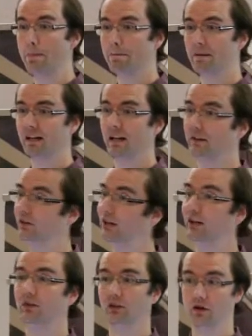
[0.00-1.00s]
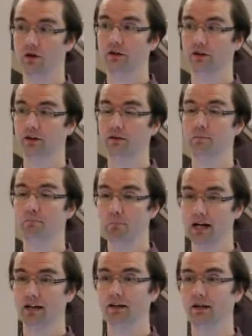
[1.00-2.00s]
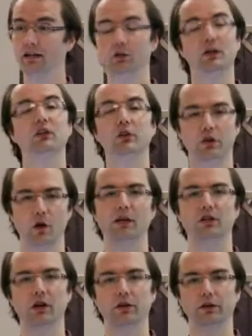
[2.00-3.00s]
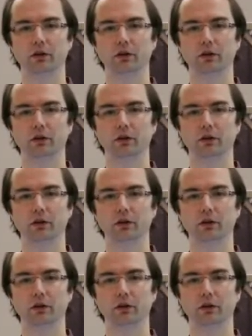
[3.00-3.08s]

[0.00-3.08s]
Again, this takes longer, but you get to know each other,